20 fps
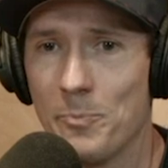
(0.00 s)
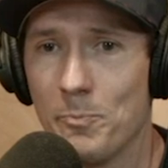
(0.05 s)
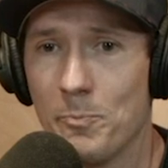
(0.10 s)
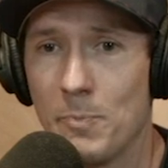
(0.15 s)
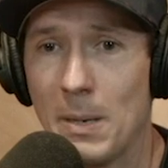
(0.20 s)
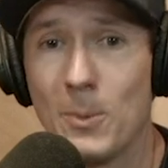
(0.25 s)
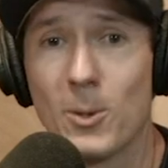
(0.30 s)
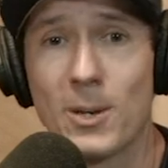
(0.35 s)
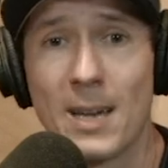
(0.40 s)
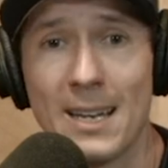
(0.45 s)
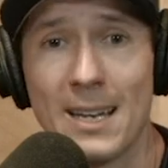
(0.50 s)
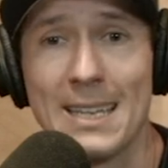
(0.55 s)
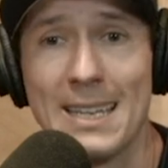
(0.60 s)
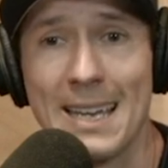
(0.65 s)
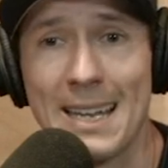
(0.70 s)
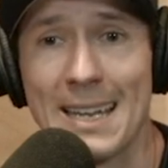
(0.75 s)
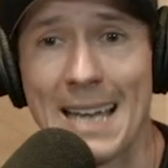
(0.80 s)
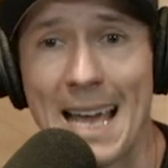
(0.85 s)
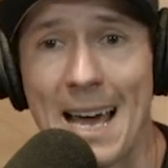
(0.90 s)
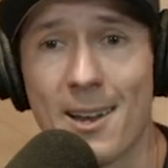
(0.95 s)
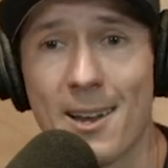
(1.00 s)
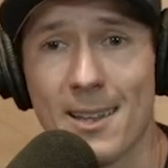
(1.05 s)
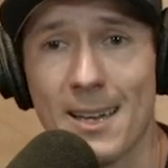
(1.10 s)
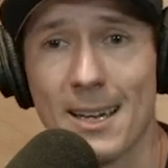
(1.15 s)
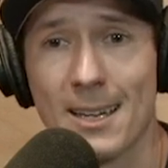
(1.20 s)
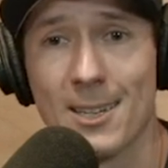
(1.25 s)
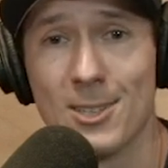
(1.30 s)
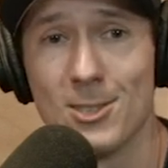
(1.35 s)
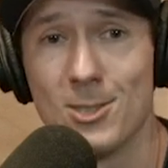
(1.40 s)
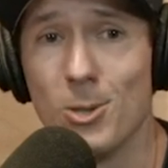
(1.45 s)
people kind of getting out of
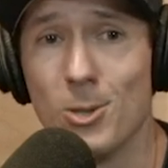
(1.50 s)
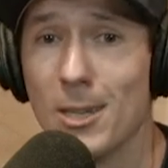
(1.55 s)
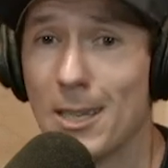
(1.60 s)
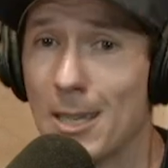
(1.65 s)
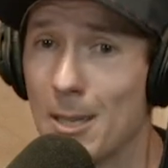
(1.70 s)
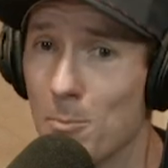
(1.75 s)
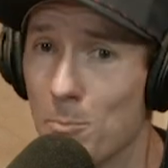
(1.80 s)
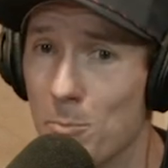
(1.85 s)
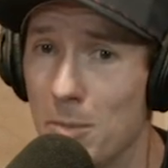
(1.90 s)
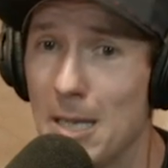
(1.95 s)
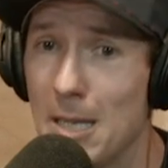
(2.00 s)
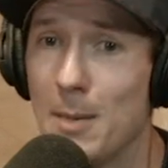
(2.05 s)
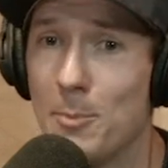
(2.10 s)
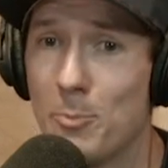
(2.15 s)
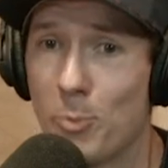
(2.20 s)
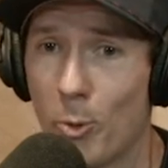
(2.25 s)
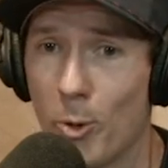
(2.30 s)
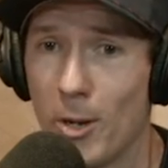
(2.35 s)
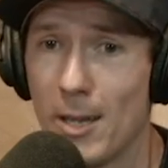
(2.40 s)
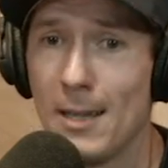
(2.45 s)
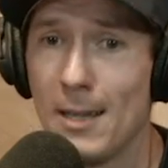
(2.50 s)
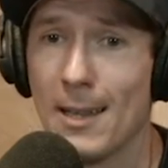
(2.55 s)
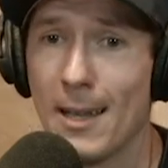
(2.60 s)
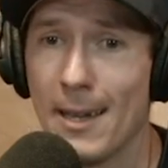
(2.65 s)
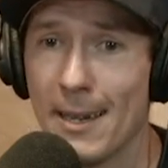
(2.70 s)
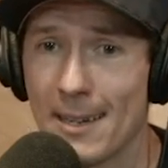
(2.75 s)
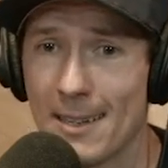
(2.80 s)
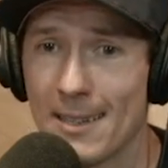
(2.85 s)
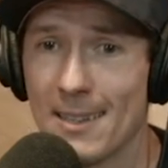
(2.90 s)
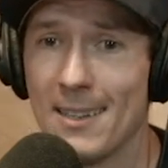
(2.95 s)
that because dude it can be pretty
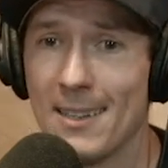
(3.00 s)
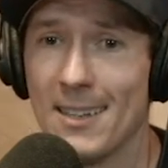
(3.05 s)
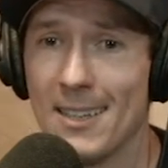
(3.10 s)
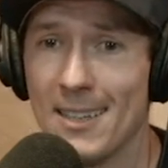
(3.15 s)
like